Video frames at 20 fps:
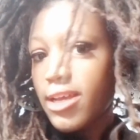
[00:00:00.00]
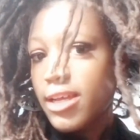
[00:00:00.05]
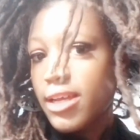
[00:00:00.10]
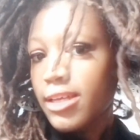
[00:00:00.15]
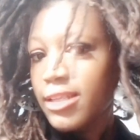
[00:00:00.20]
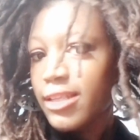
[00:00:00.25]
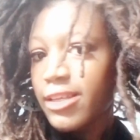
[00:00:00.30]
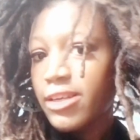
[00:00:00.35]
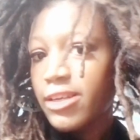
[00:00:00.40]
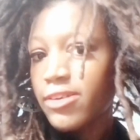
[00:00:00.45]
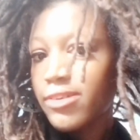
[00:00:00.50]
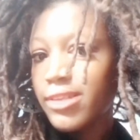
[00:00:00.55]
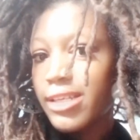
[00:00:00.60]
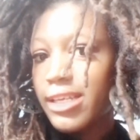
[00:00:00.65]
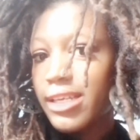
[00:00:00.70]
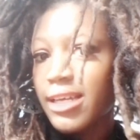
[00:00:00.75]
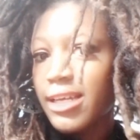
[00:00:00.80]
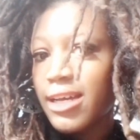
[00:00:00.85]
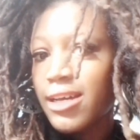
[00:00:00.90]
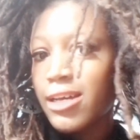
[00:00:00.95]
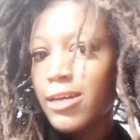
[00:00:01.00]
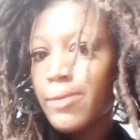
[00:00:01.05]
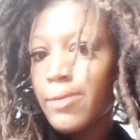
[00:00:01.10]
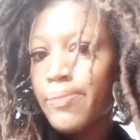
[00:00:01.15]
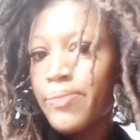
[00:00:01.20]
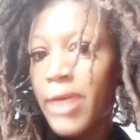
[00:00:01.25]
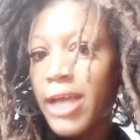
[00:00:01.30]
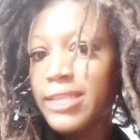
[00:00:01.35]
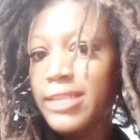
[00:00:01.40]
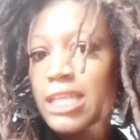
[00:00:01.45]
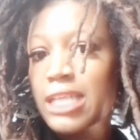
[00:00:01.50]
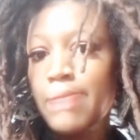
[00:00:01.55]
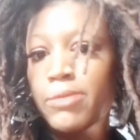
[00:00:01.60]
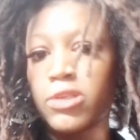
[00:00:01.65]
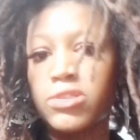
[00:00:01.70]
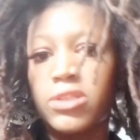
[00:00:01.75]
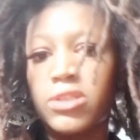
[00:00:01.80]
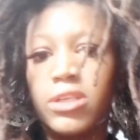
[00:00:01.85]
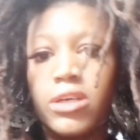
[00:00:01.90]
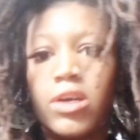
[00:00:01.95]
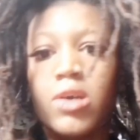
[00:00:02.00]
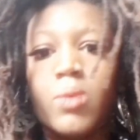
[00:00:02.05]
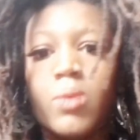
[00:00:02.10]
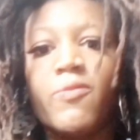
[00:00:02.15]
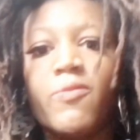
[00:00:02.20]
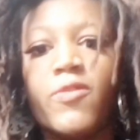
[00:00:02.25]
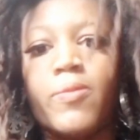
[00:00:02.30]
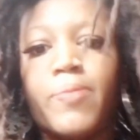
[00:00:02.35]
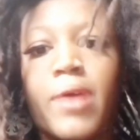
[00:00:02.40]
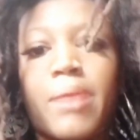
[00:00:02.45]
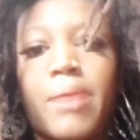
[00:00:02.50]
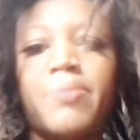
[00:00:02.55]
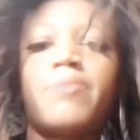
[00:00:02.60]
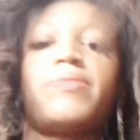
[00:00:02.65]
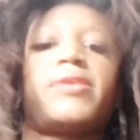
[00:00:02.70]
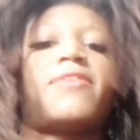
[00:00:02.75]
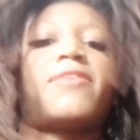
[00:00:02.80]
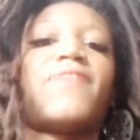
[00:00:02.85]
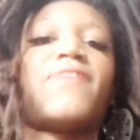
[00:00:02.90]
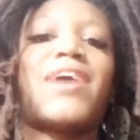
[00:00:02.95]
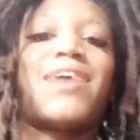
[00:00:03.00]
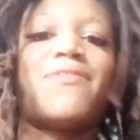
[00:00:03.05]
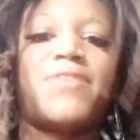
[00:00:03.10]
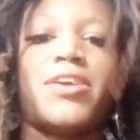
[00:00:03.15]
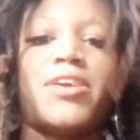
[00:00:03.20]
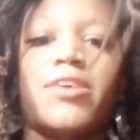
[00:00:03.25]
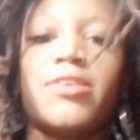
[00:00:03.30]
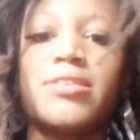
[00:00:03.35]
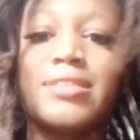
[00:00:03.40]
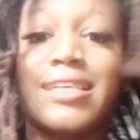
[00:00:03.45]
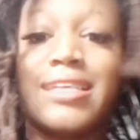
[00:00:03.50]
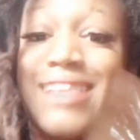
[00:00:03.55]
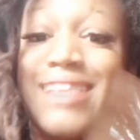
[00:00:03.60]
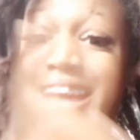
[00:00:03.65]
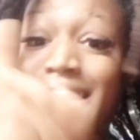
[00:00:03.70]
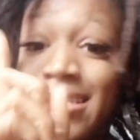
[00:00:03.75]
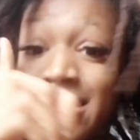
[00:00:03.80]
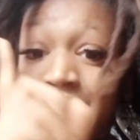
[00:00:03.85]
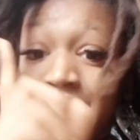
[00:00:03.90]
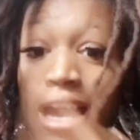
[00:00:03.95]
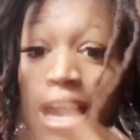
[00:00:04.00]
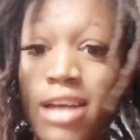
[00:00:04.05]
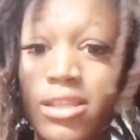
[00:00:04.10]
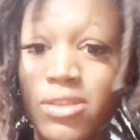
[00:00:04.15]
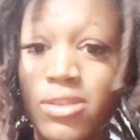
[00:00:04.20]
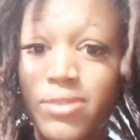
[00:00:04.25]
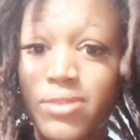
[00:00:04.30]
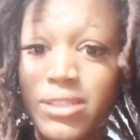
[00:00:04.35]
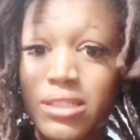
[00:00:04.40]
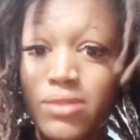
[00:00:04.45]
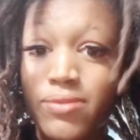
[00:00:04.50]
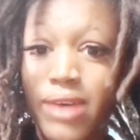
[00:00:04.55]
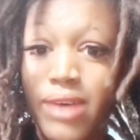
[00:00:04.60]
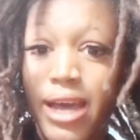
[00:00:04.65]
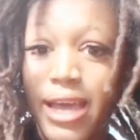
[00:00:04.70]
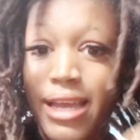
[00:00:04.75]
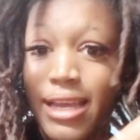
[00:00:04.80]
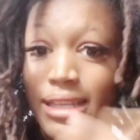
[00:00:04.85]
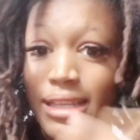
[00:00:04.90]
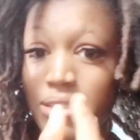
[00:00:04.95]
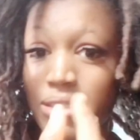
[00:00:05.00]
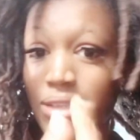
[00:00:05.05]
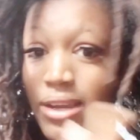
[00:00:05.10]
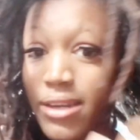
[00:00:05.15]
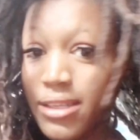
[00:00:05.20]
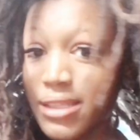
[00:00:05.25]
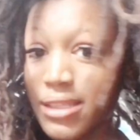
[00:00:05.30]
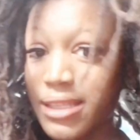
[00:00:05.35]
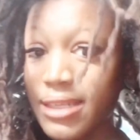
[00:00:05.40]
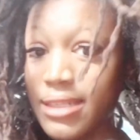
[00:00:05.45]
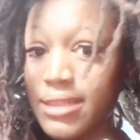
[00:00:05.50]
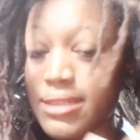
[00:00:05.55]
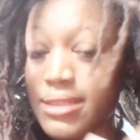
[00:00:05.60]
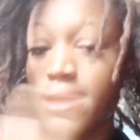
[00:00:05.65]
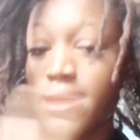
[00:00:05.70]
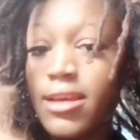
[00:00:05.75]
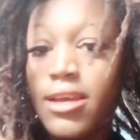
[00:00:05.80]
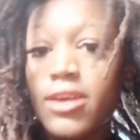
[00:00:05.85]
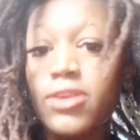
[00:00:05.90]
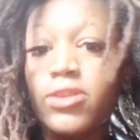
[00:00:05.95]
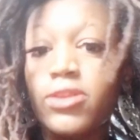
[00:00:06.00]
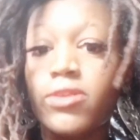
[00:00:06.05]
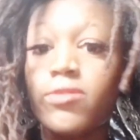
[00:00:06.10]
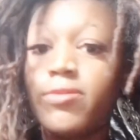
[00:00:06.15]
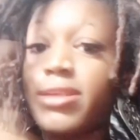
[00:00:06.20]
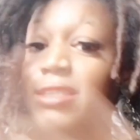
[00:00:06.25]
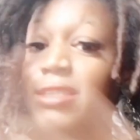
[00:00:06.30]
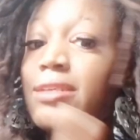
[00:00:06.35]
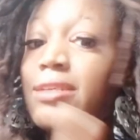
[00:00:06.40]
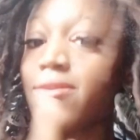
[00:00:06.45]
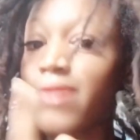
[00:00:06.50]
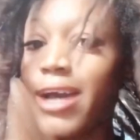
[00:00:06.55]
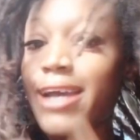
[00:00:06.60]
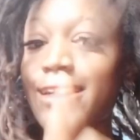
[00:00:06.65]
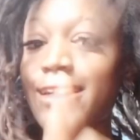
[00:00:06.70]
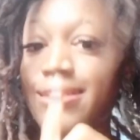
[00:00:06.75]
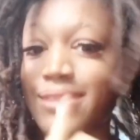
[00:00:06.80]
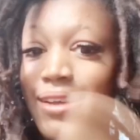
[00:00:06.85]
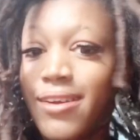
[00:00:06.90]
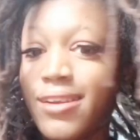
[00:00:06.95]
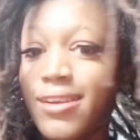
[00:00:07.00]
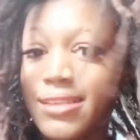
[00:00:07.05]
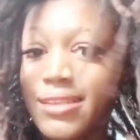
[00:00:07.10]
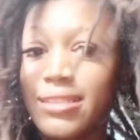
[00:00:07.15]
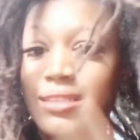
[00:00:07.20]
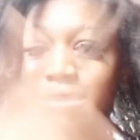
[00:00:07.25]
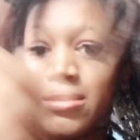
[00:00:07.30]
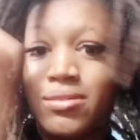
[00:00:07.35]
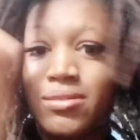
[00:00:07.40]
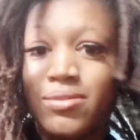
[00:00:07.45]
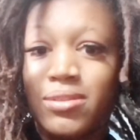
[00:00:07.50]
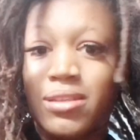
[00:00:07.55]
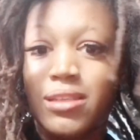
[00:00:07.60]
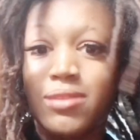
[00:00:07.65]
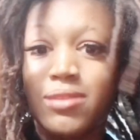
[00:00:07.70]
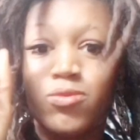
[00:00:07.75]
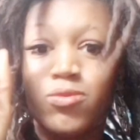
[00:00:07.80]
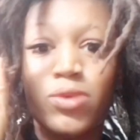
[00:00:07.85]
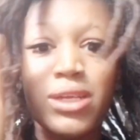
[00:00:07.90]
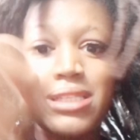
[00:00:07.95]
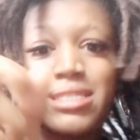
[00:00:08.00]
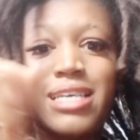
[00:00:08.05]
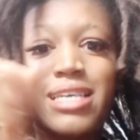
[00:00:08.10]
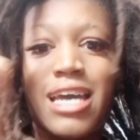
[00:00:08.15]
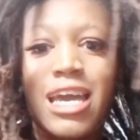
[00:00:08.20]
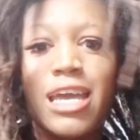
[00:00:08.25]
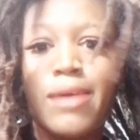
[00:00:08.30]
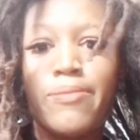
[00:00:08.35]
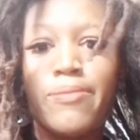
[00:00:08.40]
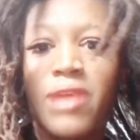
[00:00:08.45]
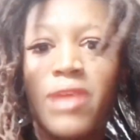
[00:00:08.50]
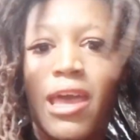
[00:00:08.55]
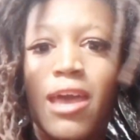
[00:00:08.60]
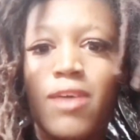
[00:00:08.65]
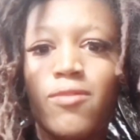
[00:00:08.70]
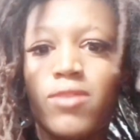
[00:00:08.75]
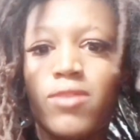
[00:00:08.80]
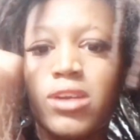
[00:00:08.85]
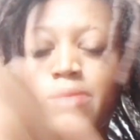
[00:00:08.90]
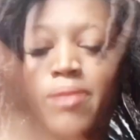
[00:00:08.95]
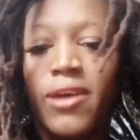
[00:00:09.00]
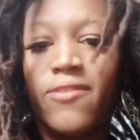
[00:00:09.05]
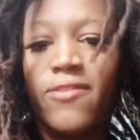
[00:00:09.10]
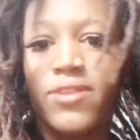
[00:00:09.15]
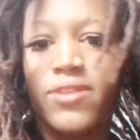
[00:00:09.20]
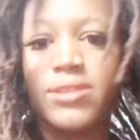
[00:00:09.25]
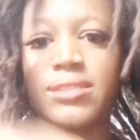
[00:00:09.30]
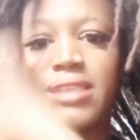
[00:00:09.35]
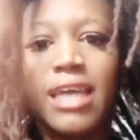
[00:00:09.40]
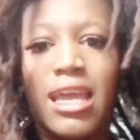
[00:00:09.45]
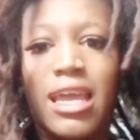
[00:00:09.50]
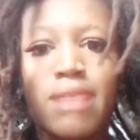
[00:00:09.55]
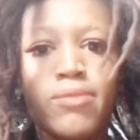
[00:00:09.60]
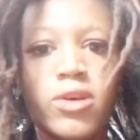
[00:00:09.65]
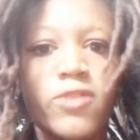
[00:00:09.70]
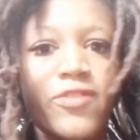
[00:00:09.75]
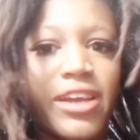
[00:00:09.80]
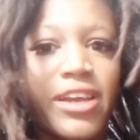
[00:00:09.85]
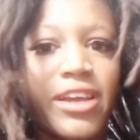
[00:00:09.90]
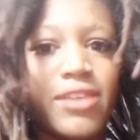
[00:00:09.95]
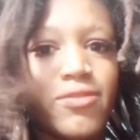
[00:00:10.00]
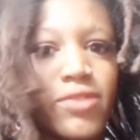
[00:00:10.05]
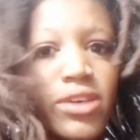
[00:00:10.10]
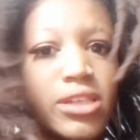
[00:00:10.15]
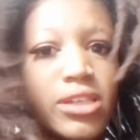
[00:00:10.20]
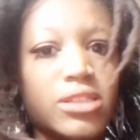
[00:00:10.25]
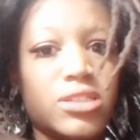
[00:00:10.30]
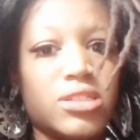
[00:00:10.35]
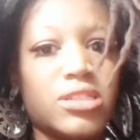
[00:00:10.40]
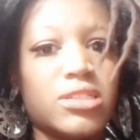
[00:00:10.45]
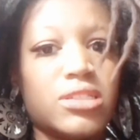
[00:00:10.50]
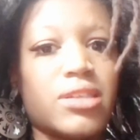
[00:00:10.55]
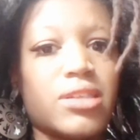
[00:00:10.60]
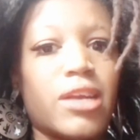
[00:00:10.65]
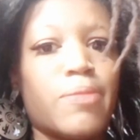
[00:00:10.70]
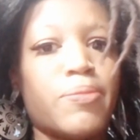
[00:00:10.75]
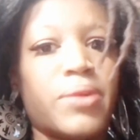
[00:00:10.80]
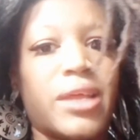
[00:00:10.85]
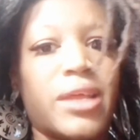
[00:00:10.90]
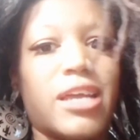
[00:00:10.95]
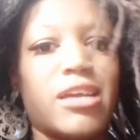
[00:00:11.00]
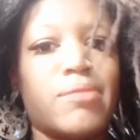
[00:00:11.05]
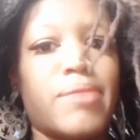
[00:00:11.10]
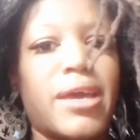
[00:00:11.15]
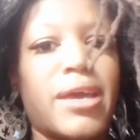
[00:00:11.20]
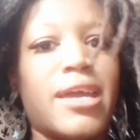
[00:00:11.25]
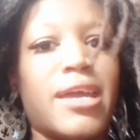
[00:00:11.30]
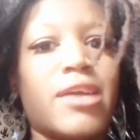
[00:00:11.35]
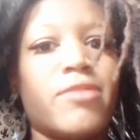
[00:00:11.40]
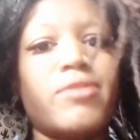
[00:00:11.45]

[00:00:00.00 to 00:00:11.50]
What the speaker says: Literally, I stopped using a comb for probably 5 years, and that is not the reason why it started this. The reason why it started this is the one time that one of my friends came over and wanted to just start playing in my hair.